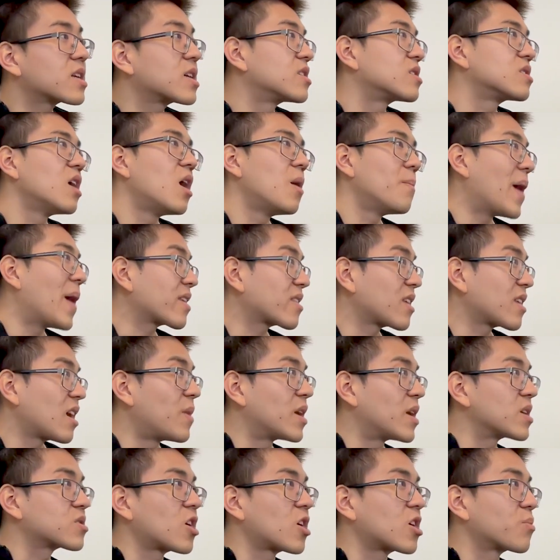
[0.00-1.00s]
Because back then,
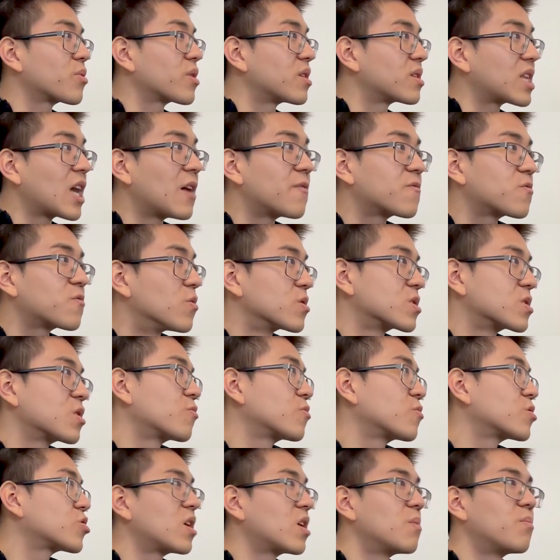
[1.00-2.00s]
my startup was a dev tool, so we
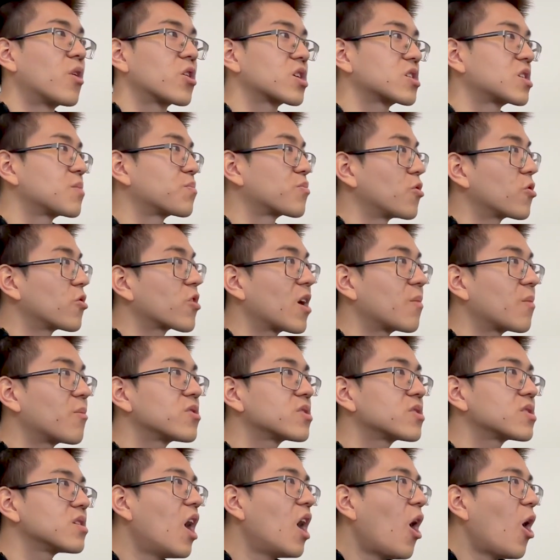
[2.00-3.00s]
were trying to market to
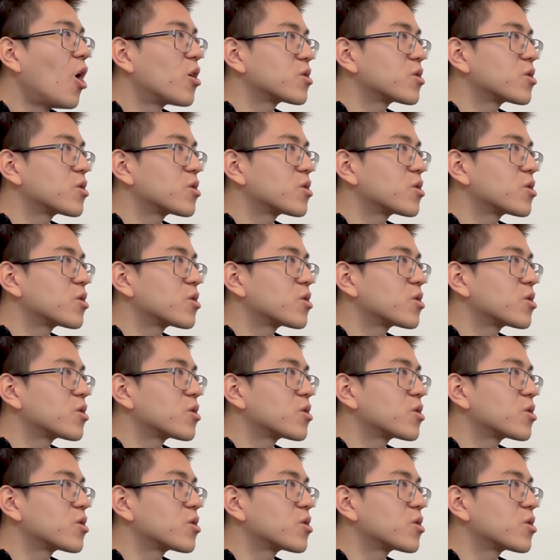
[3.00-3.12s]
programmers.